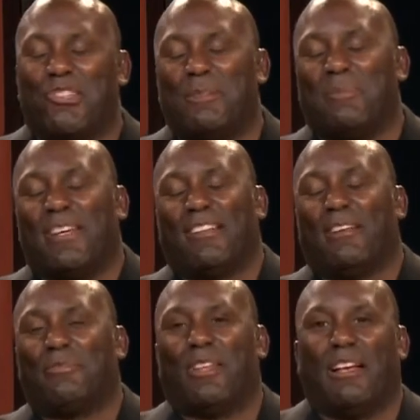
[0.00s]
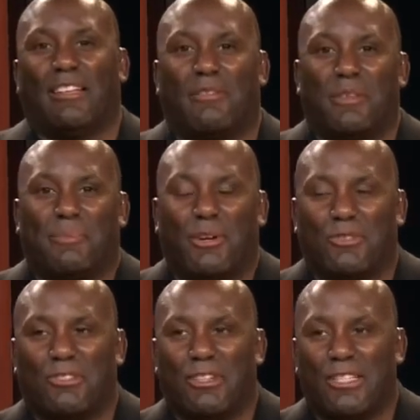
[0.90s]
GP. I love I love the
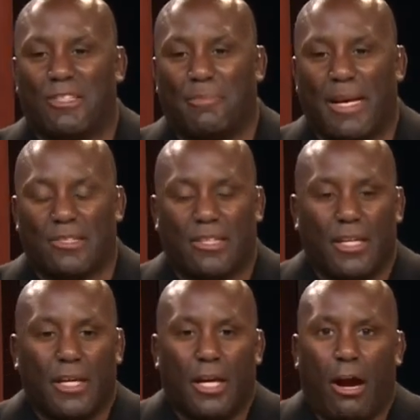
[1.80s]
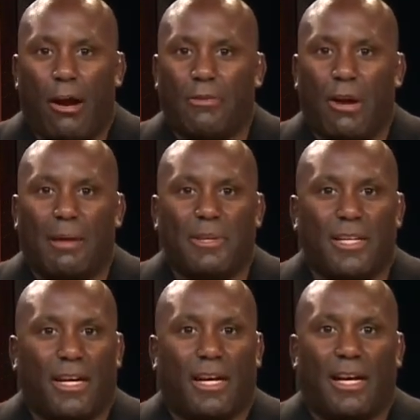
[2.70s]
poster. He's the best. All right,
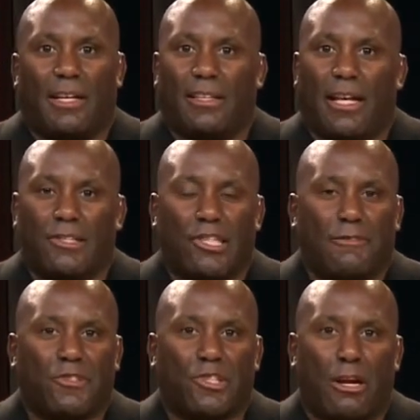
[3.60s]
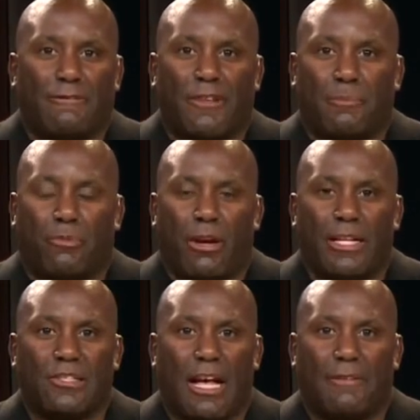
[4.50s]
Robby. Uh, a tough start for the
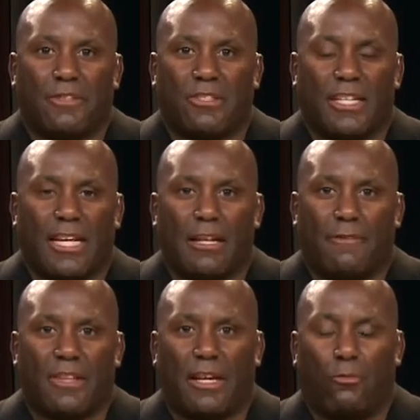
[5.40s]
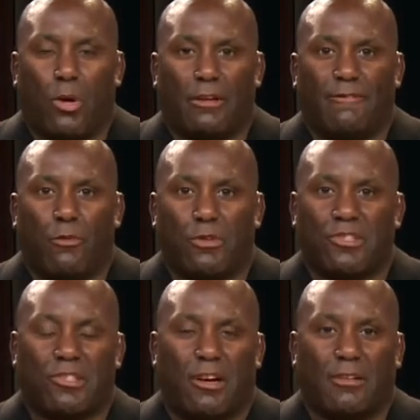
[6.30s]
Preds. Obviously, getting off to that one and four
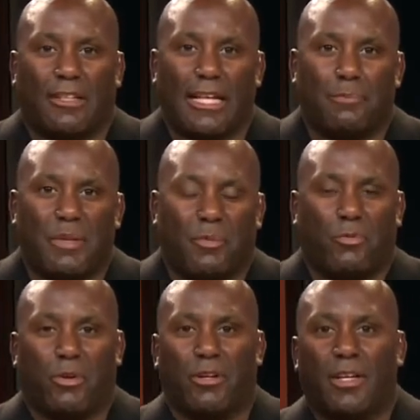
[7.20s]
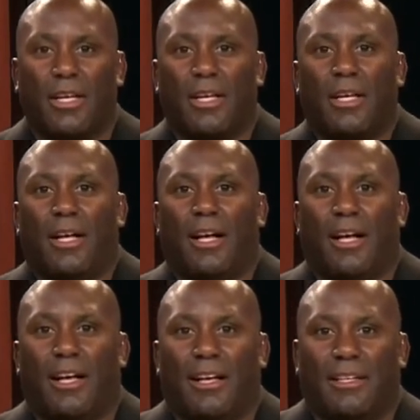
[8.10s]
start. A lot of people were
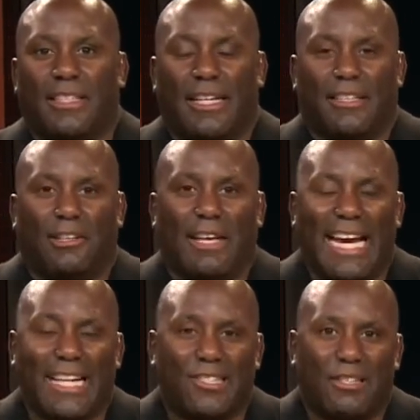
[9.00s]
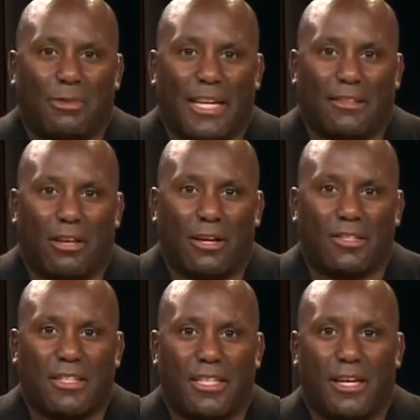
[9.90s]
uh, getting a little antsy when they
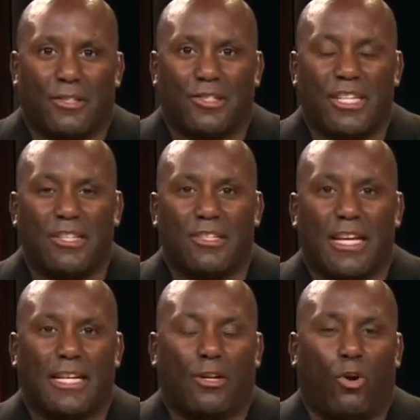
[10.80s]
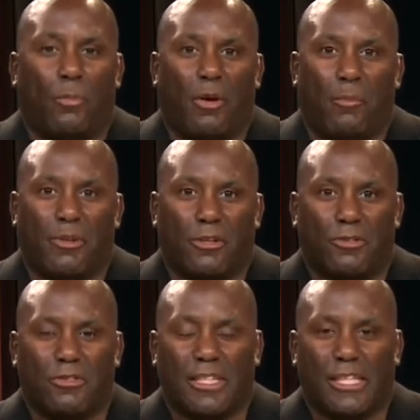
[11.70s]
lost the uh, season and home opener
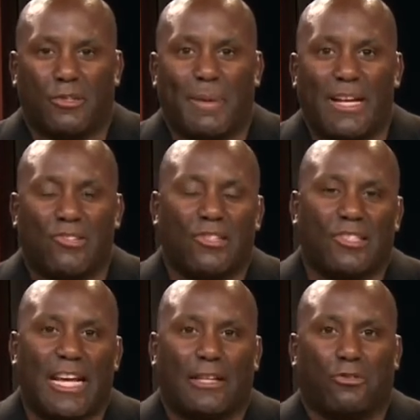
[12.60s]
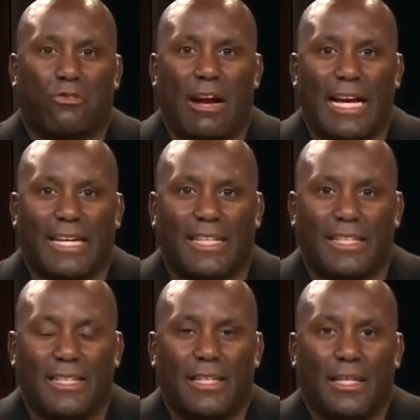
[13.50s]
to the expansion Seattle
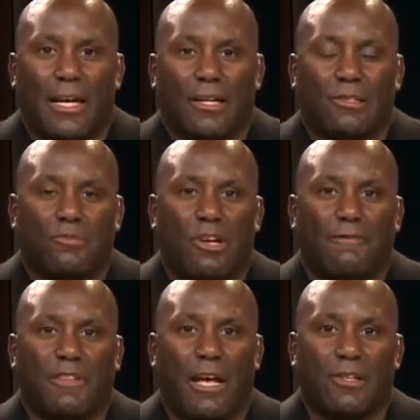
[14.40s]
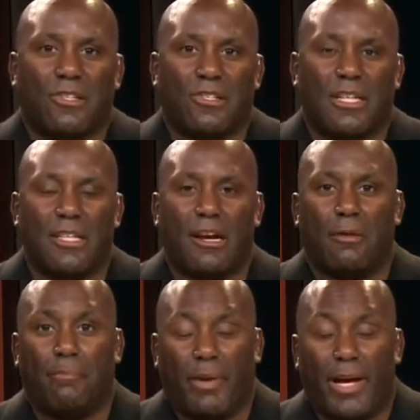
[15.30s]
Kraken. Uh, some tough losses in there,
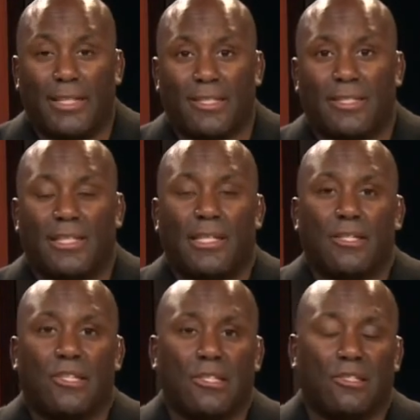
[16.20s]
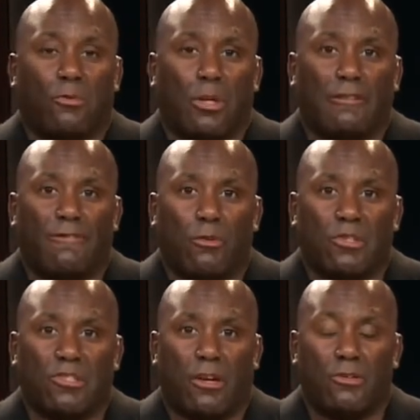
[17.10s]
but since the one and four
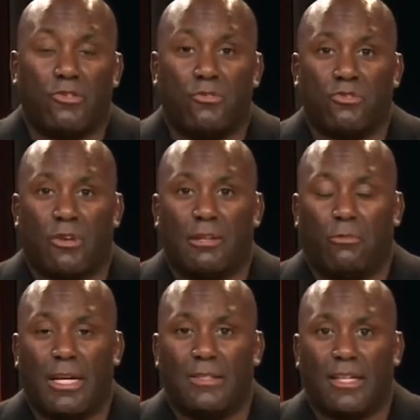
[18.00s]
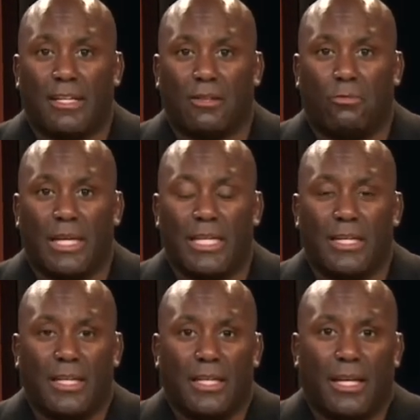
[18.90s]
start. Two straight wins. They get the win
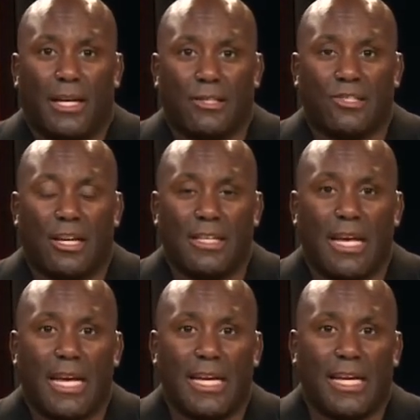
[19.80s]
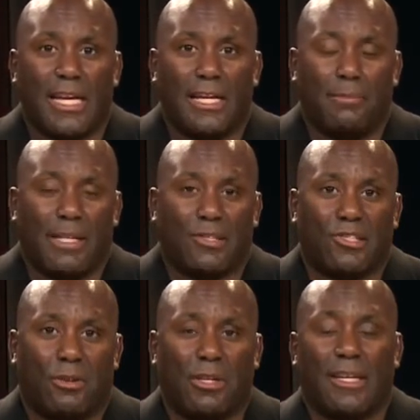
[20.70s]
uh, Sunday in
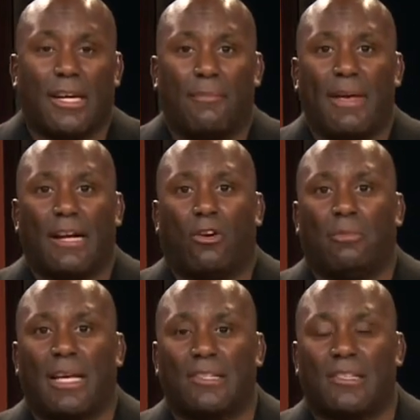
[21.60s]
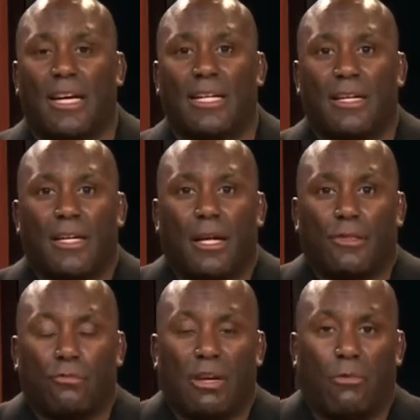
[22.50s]
Minnesota. They come back home last night, a
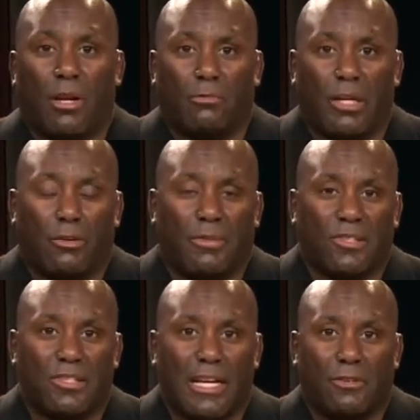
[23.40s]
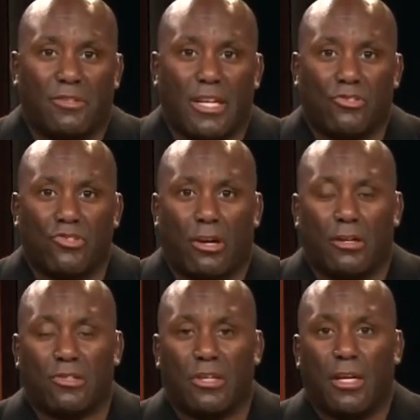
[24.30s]
3-1 win over the San Jose
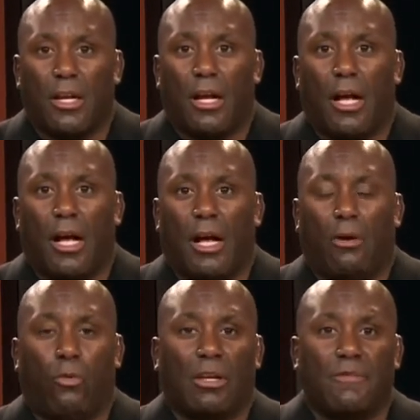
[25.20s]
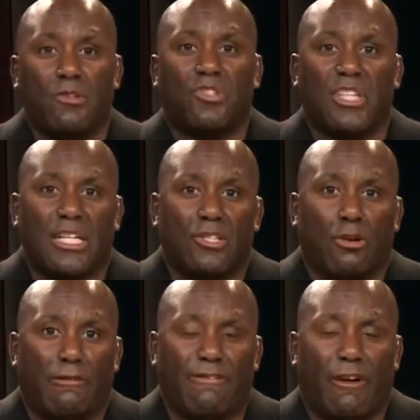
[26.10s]
Sharks. Uh, what have you seen? seen
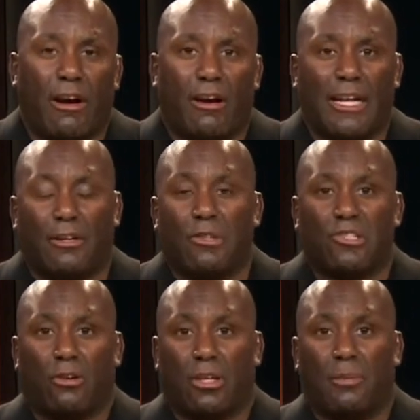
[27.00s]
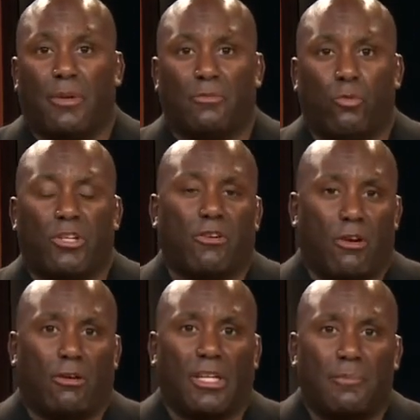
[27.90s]
so far? I know it's early, but what are your
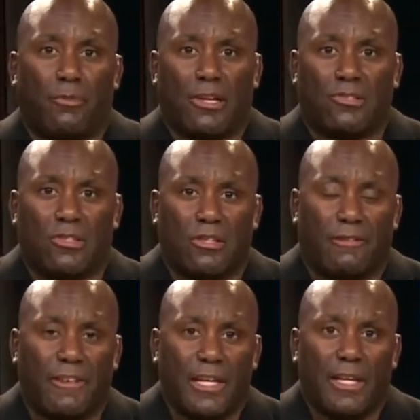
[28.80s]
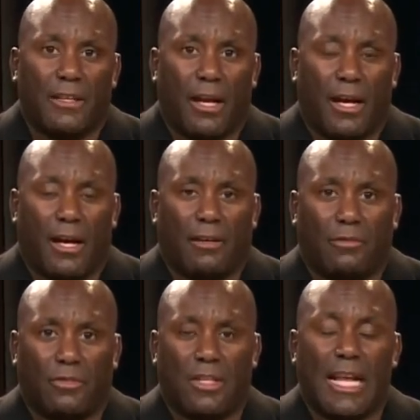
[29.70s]
early impressions of uh,
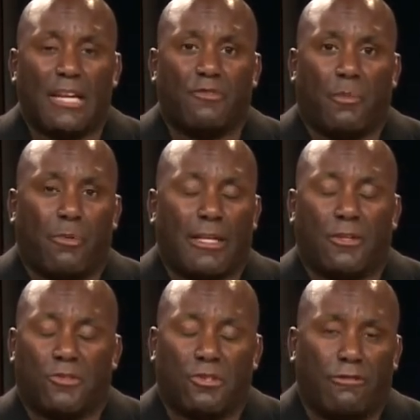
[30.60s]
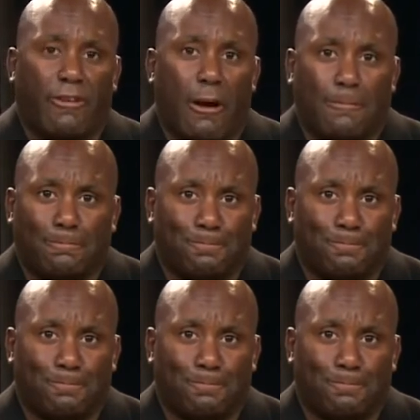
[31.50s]
the Nashville Predators so far?